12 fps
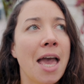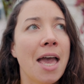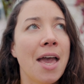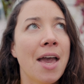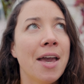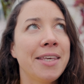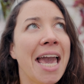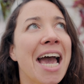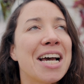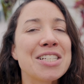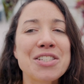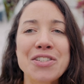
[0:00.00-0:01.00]

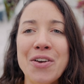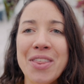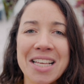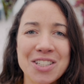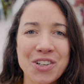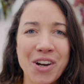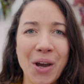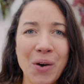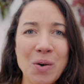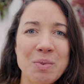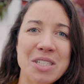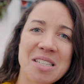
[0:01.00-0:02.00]
Yeah, so let's
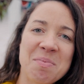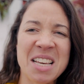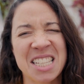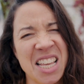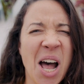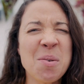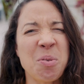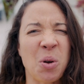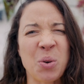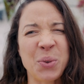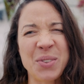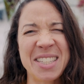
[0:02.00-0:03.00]
crack on with some
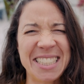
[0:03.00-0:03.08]
examples.